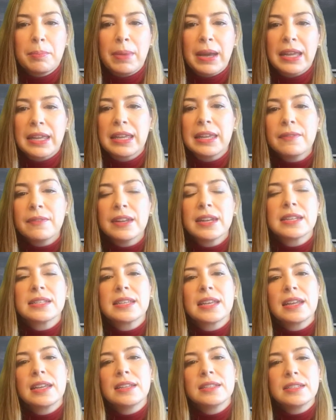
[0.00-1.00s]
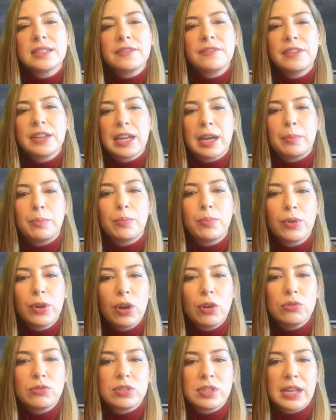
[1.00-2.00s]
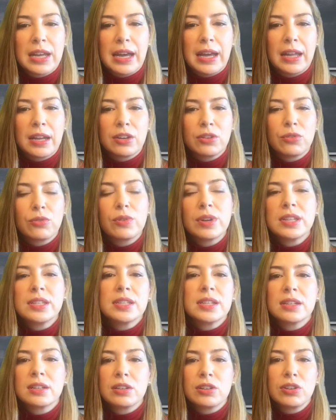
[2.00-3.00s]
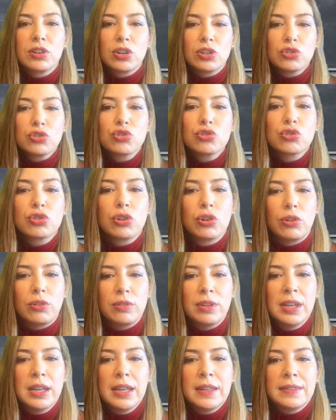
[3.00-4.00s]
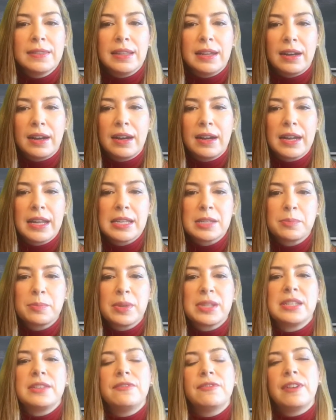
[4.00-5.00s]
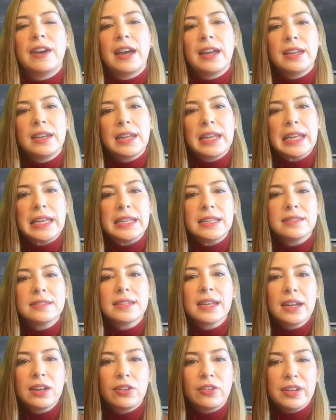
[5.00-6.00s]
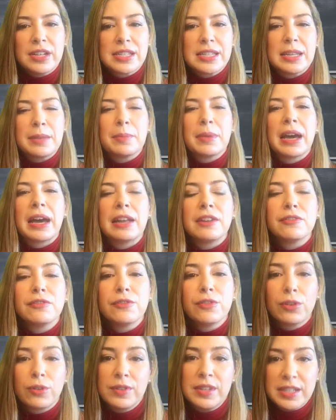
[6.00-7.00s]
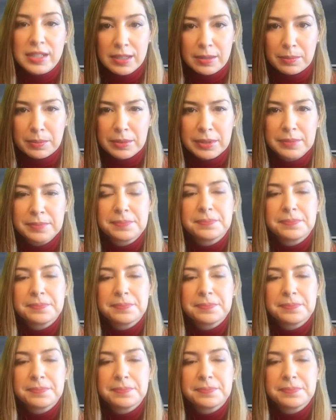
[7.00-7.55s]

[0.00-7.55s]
by giving a scientific approach and greater control that are specified in Taylorism and Fordism.